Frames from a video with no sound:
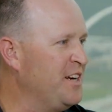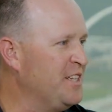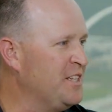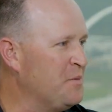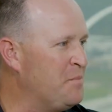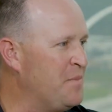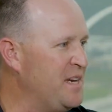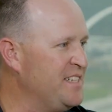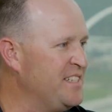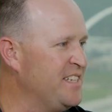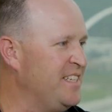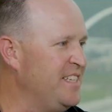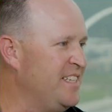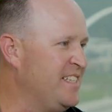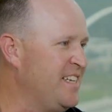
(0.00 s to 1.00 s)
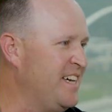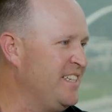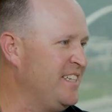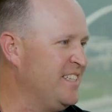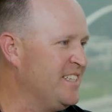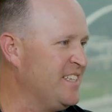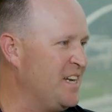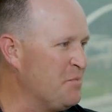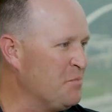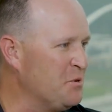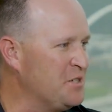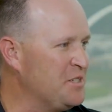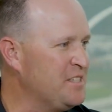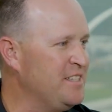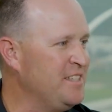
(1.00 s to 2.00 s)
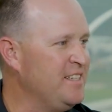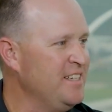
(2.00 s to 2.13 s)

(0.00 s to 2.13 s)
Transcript: at the base of the Italian cypress.